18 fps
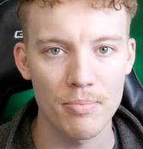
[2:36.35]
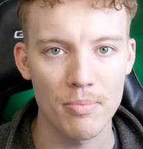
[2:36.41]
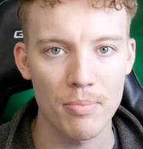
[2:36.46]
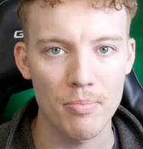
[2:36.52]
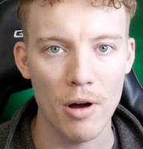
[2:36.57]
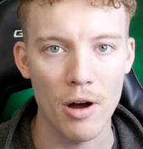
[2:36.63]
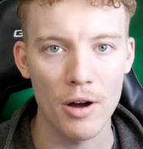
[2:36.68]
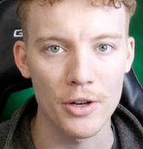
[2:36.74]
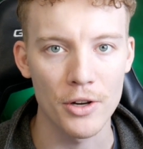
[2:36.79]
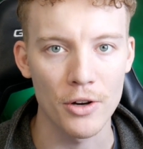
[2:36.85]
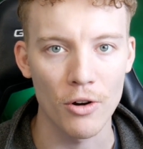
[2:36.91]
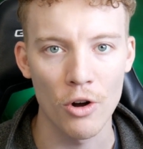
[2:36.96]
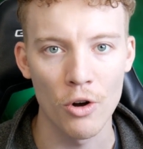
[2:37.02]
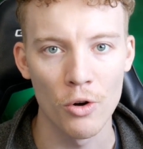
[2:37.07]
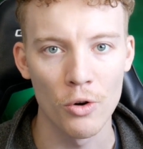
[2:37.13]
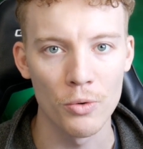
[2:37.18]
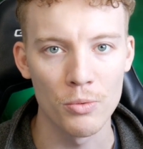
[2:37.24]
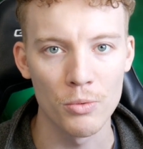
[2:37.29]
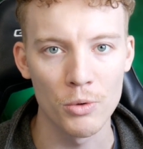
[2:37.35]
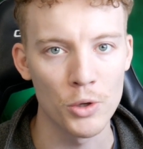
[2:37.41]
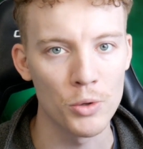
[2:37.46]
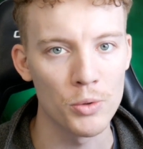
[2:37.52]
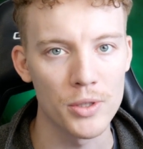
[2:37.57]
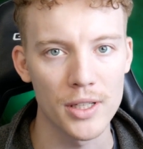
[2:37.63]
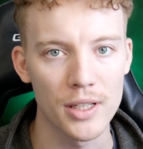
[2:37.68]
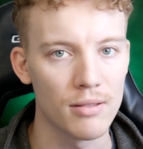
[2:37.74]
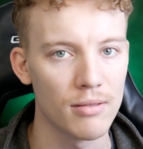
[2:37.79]
on your own
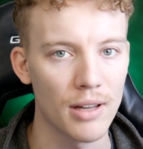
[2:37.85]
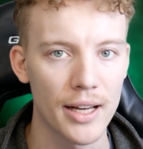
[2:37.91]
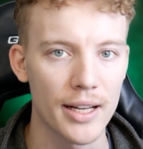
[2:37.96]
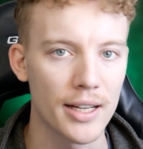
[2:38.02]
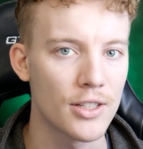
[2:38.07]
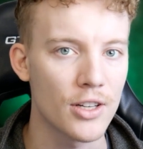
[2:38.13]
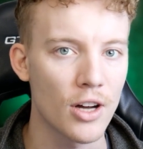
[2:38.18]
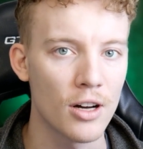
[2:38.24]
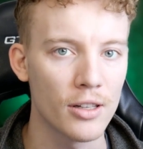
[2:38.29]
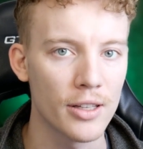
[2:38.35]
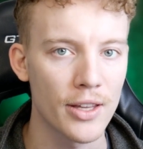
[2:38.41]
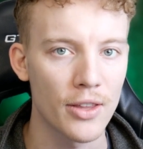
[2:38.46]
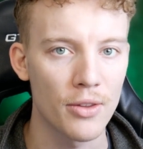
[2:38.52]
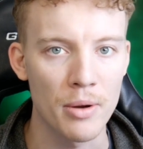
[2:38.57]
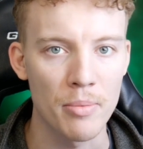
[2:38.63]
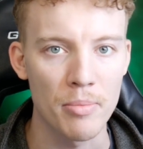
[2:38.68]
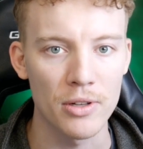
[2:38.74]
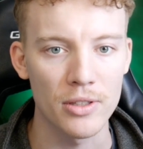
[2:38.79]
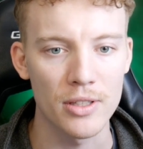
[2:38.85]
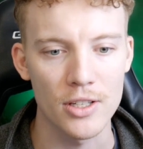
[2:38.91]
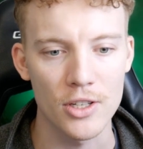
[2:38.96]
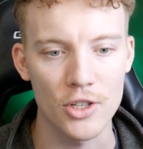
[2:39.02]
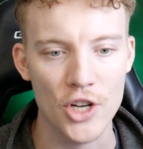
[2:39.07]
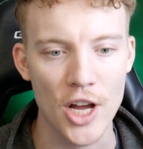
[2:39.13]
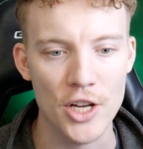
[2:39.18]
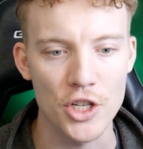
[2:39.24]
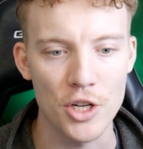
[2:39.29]
using like DALL-E 3 built into
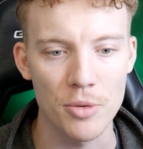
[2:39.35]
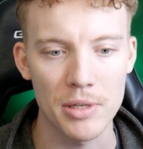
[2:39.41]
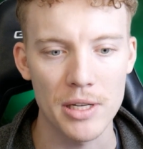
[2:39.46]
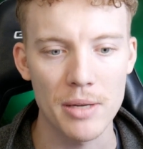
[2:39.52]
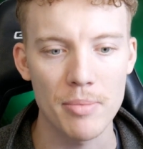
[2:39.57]
ChatGPT.